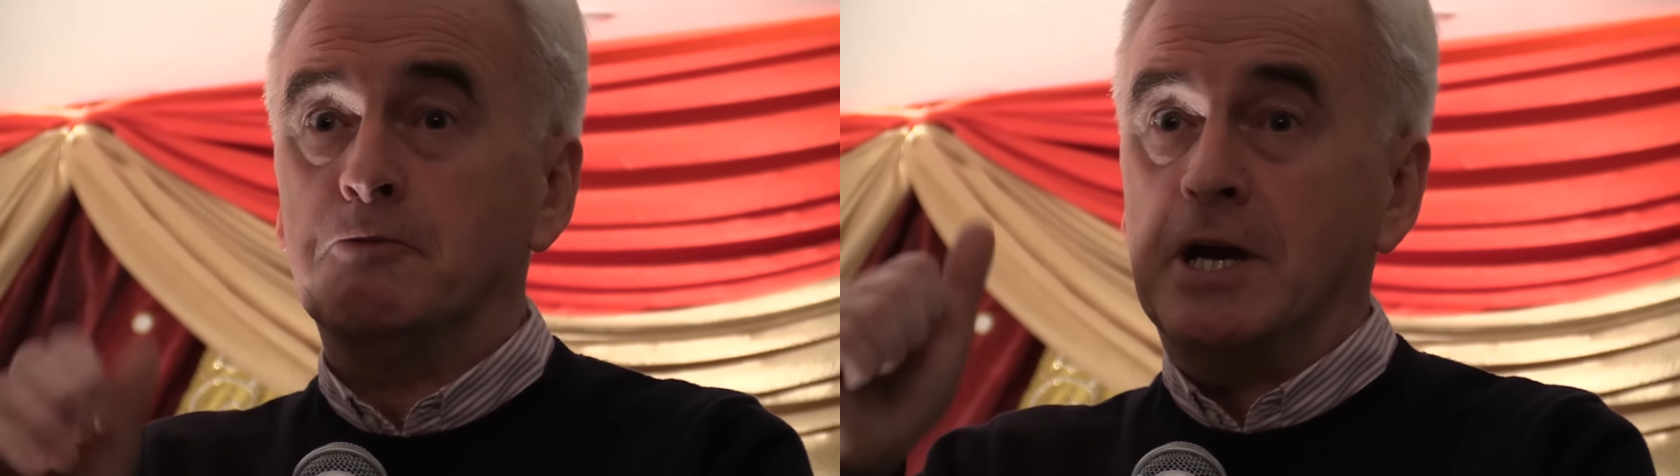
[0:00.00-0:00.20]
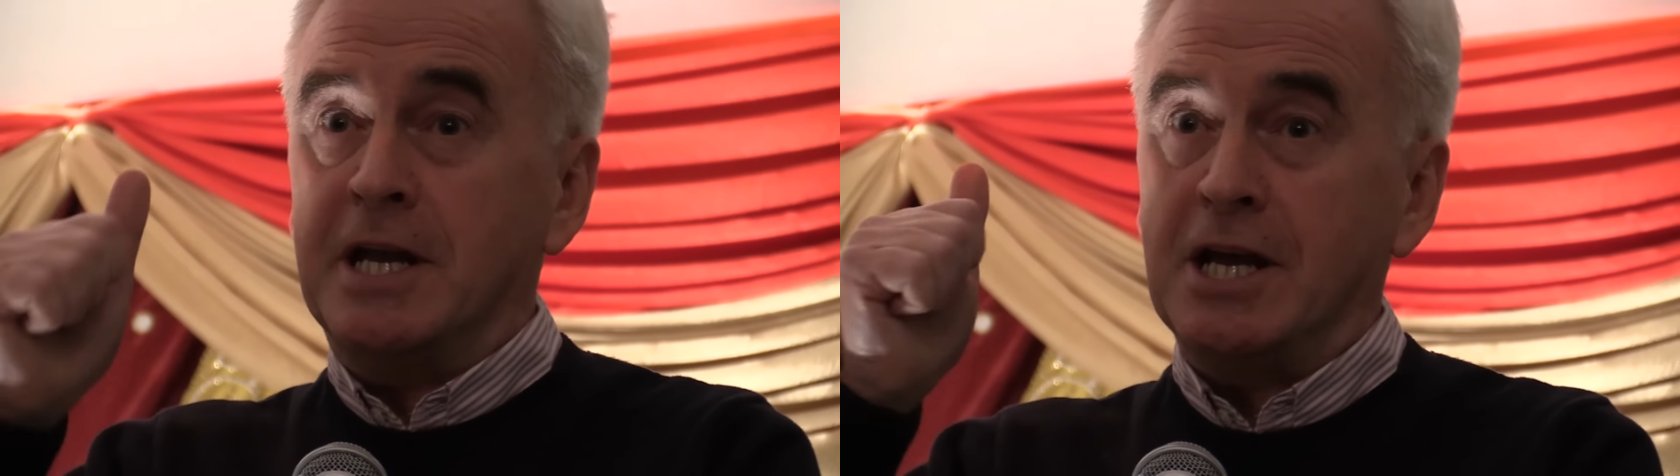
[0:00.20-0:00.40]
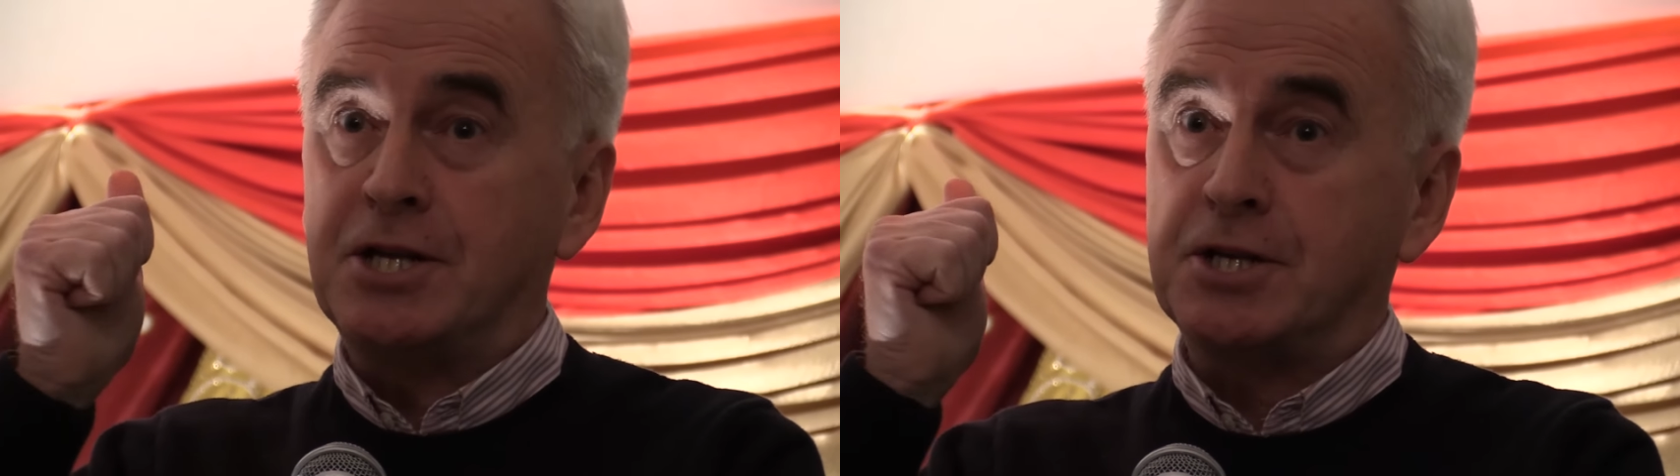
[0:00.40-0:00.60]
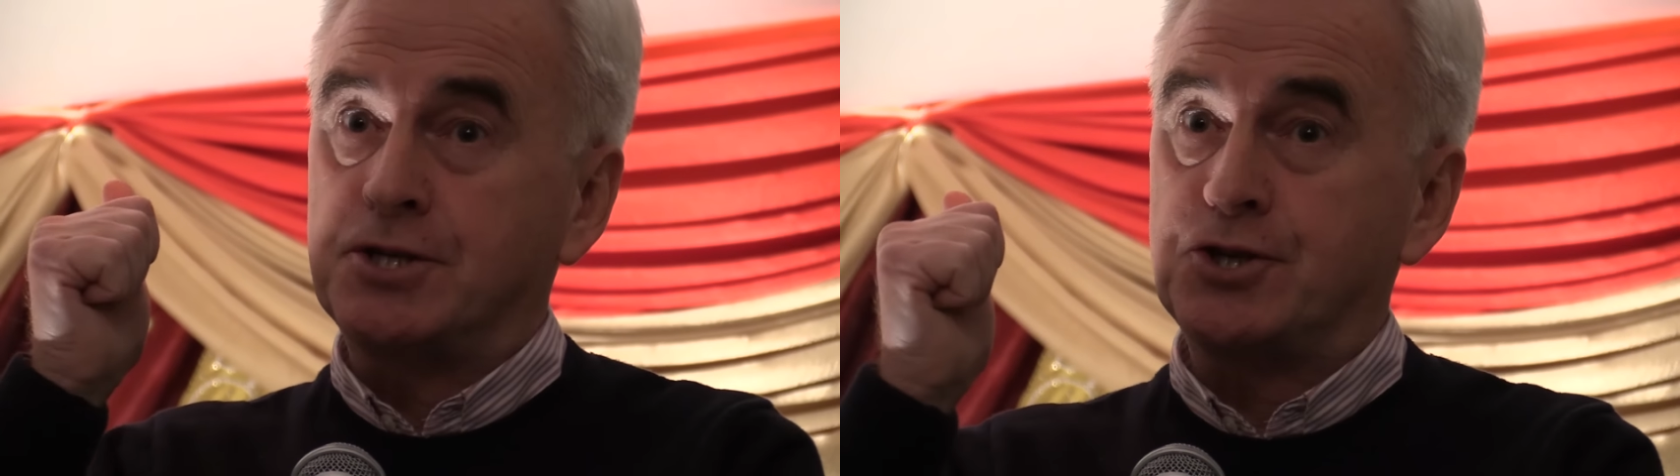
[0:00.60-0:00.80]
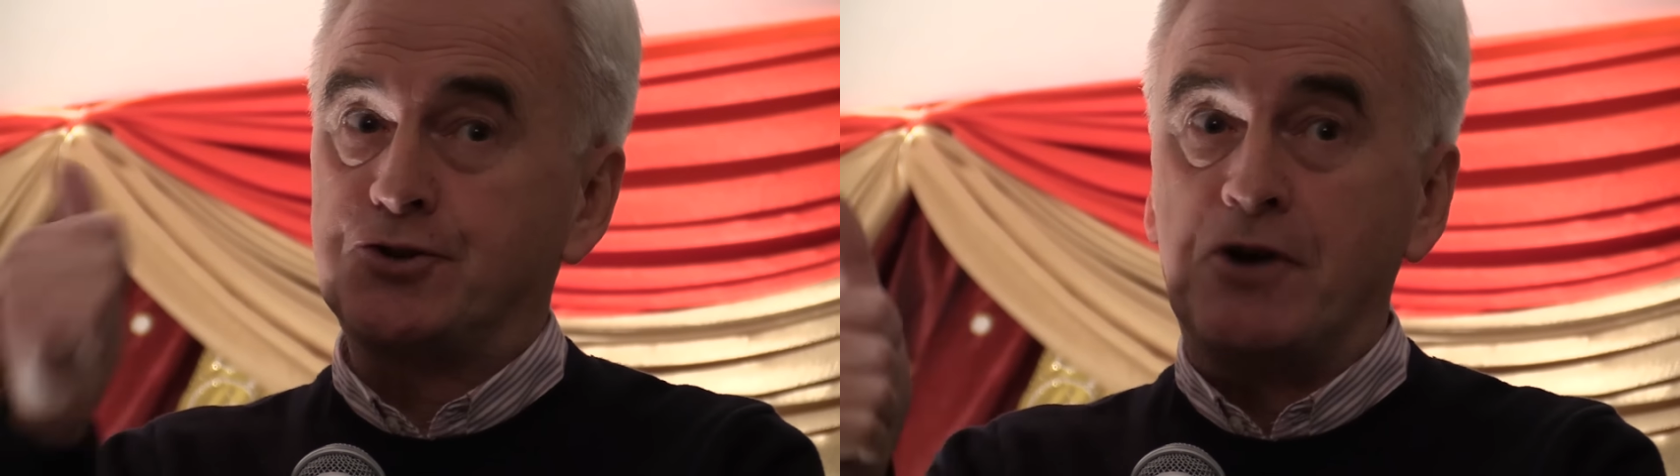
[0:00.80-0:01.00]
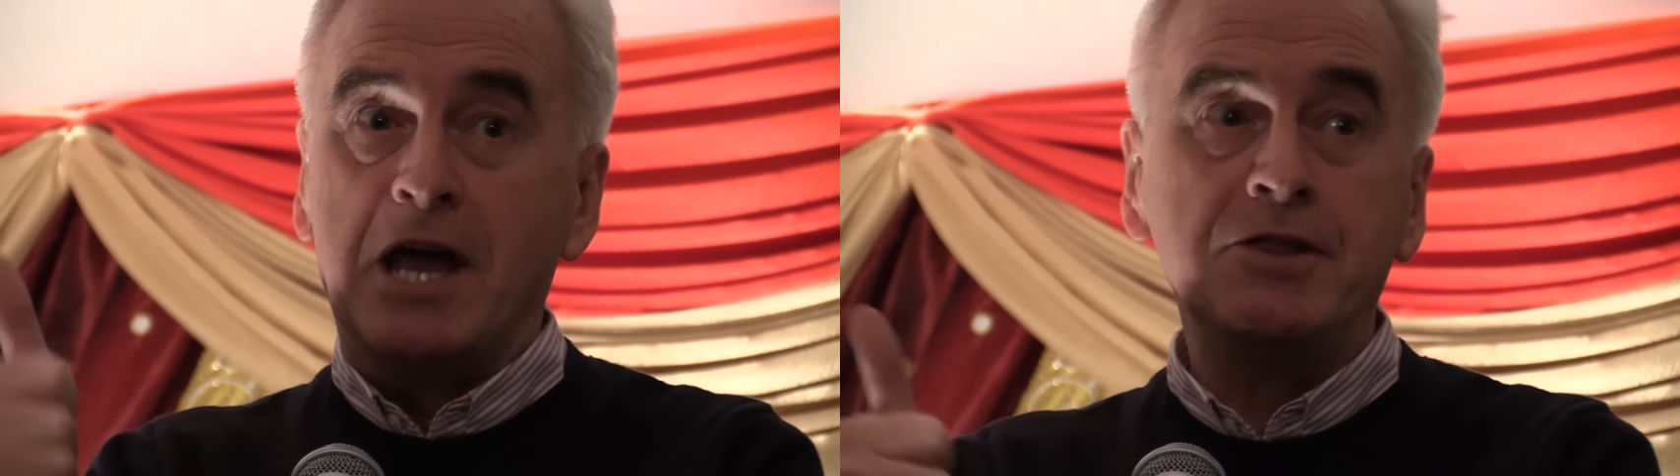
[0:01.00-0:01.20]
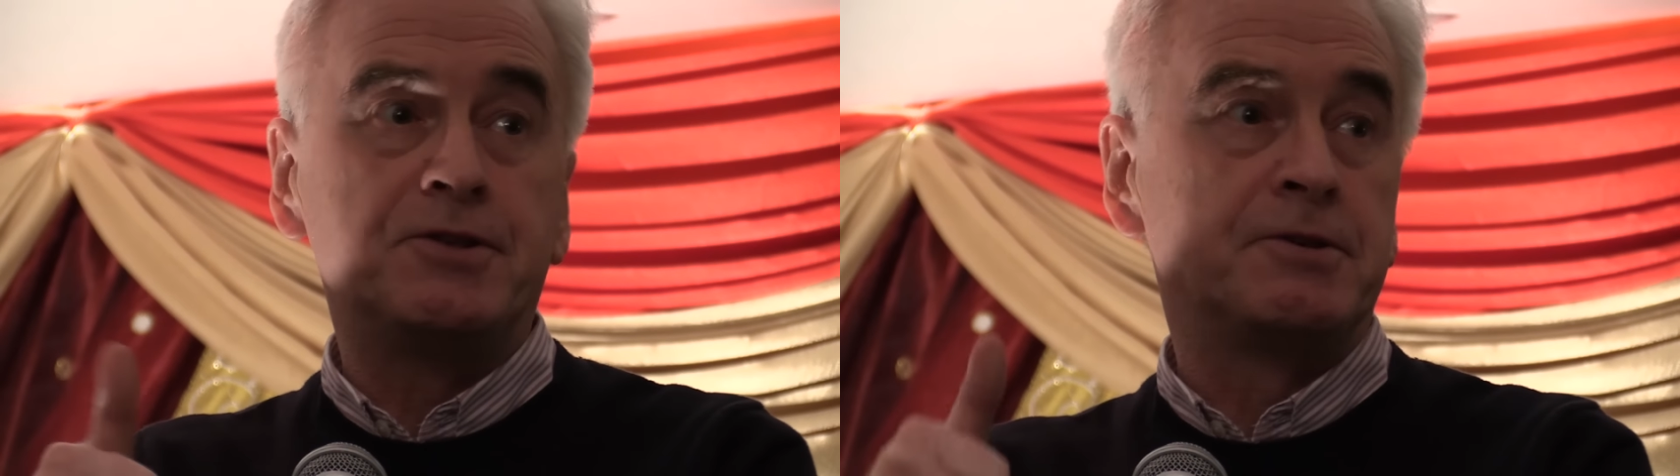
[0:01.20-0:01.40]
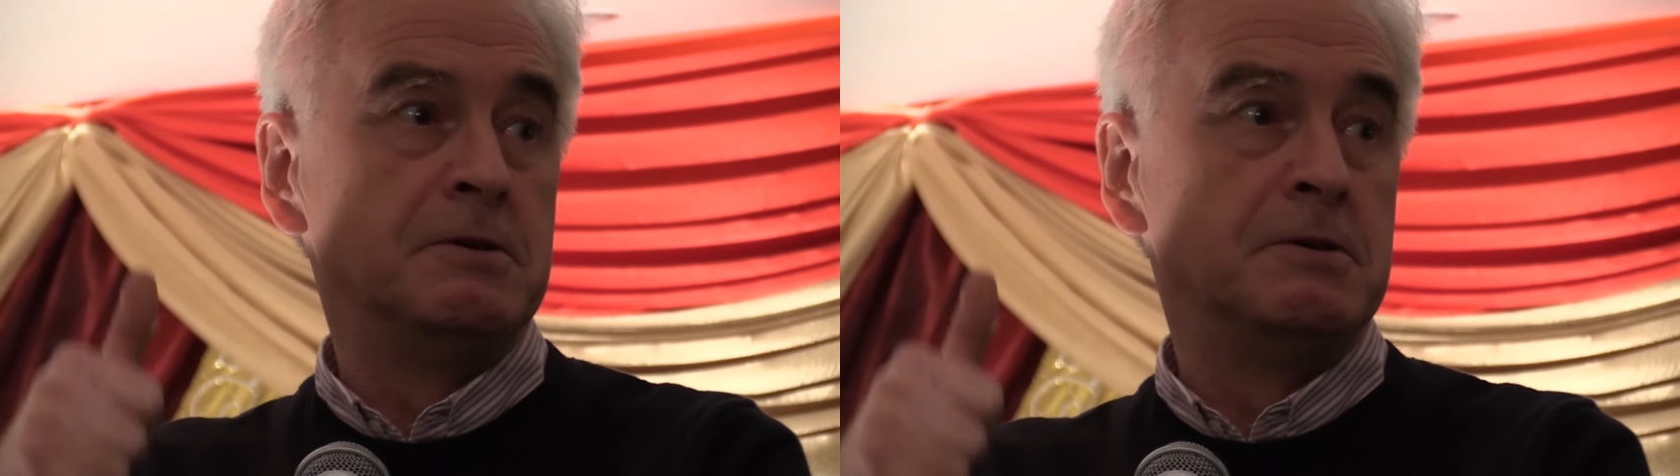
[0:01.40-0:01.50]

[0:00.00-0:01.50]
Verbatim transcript: We need strength,